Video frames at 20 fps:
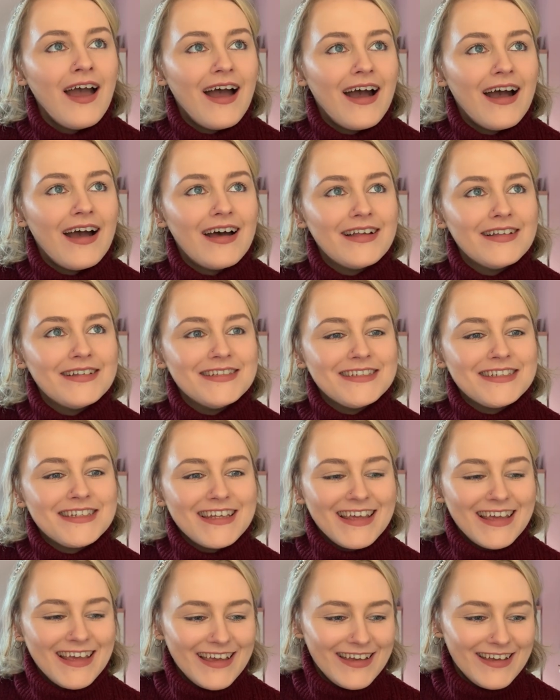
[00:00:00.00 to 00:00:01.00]
And
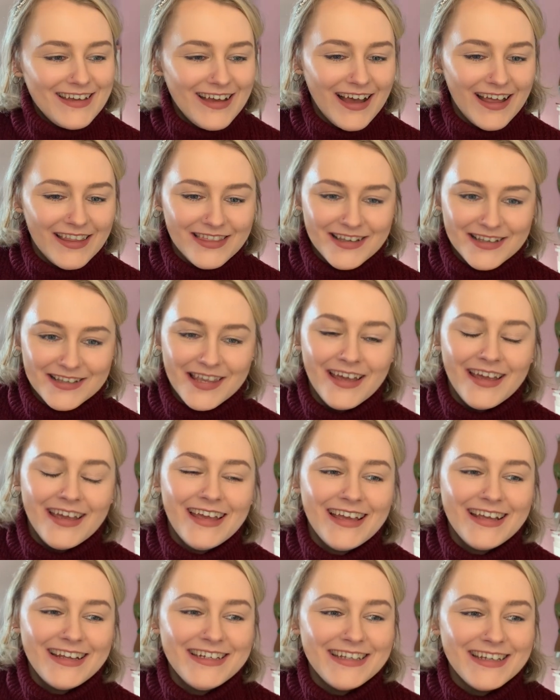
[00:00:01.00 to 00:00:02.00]
it had these
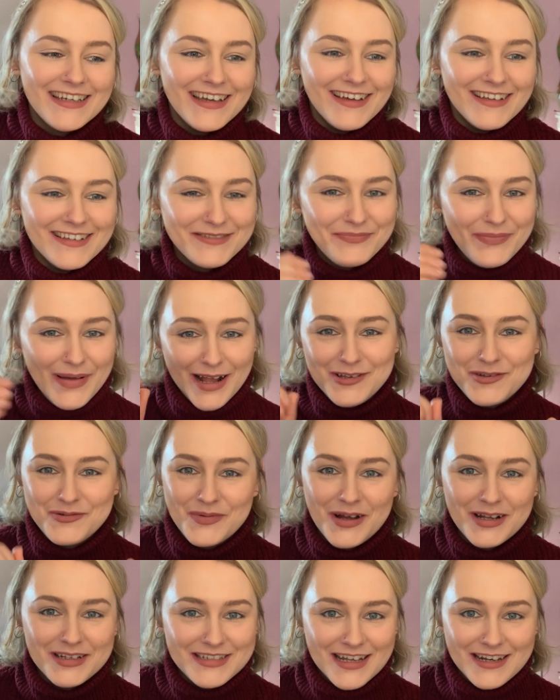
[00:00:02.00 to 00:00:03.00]
hideous
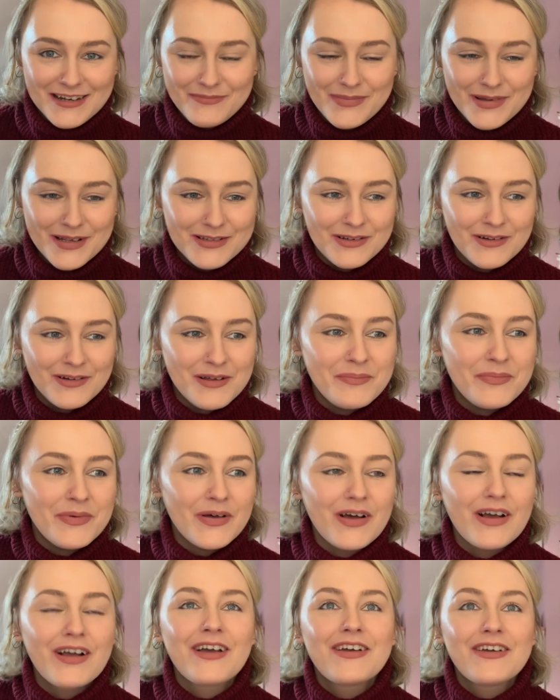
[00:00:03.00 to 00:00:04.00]
patchwork denim bits on it,
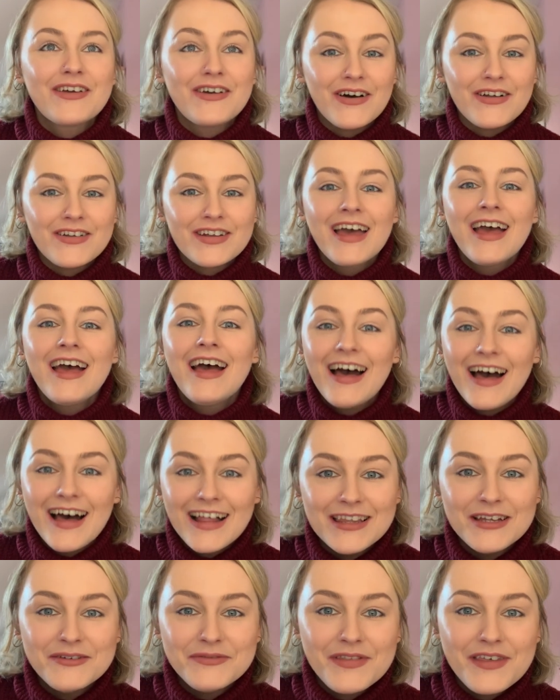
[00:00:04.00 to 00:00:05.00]
but God, I
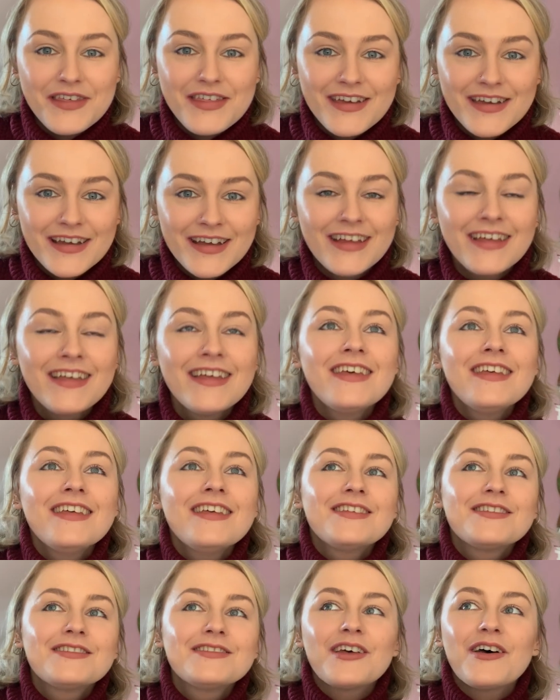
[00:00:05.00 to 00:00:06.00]
love the thing.
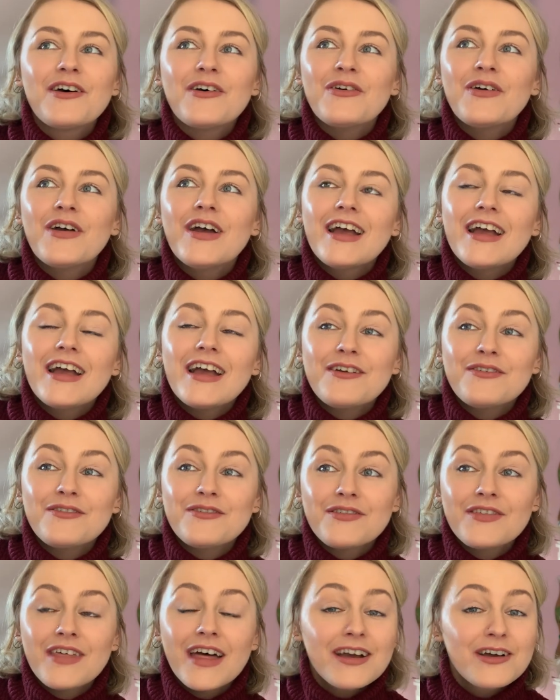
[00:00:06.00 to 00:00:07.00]
So if
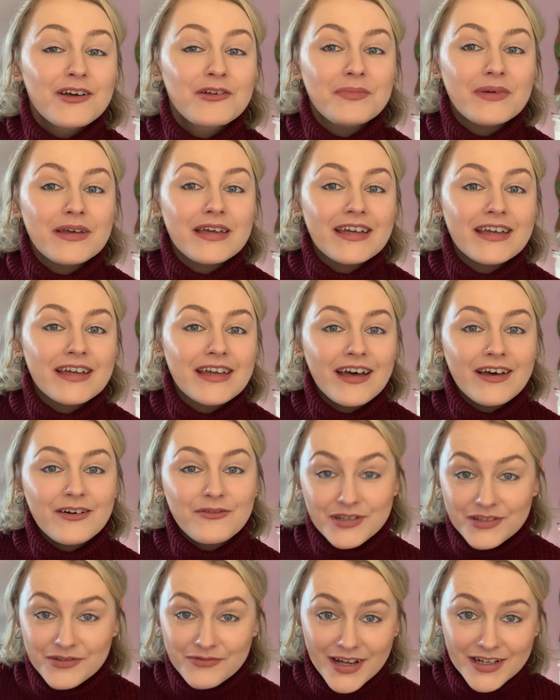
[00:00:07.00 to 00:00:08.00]
that could be
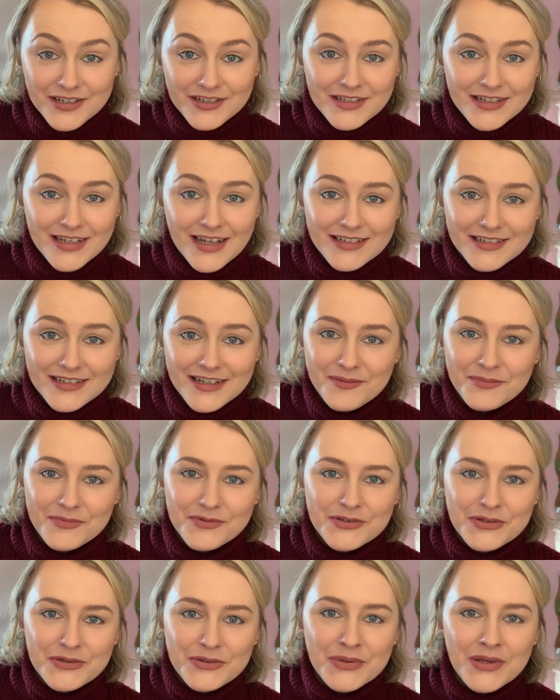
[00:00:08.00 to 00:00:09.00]
resurrected anytime
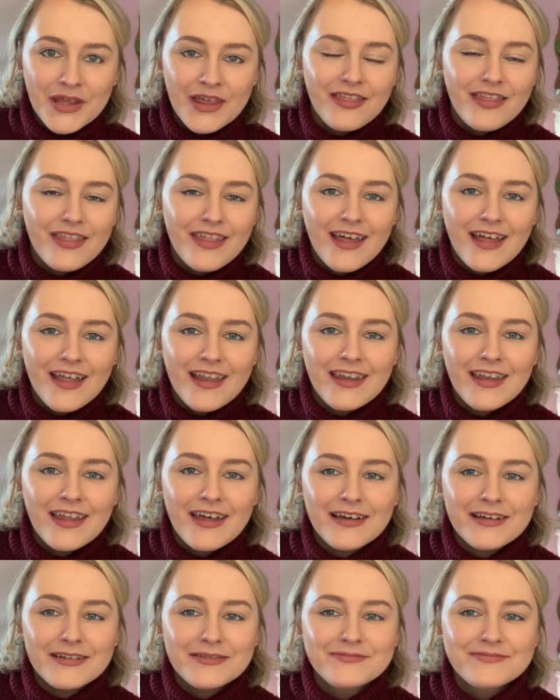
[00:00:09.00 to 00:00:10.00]
soon,
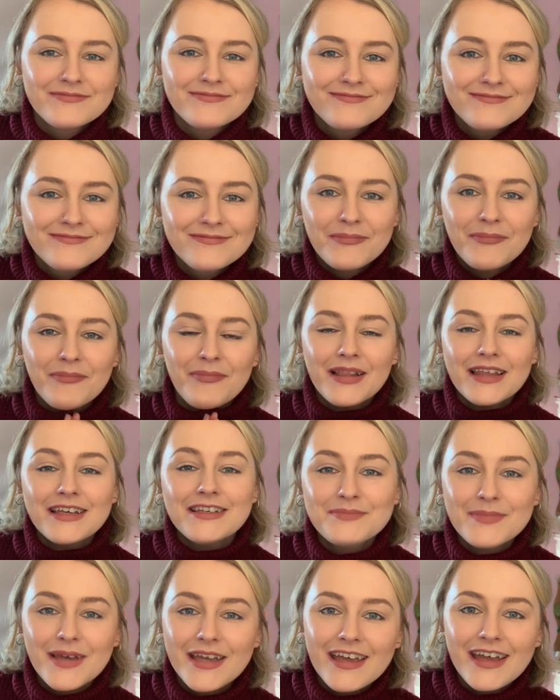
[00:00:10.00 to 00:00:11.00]
then
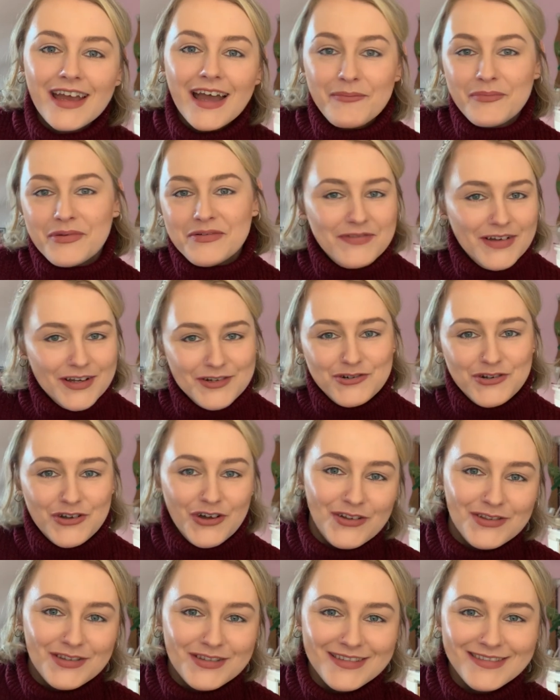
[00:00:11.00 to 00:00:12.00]
please make it happen, fashion
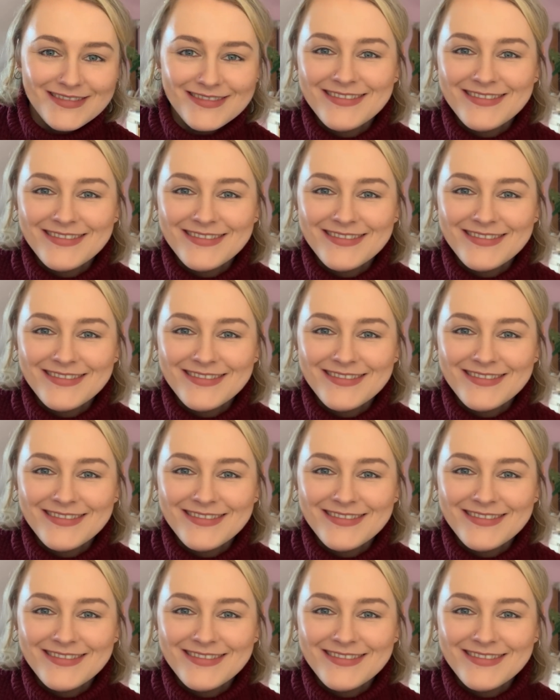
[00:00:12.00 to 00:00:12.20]
gods.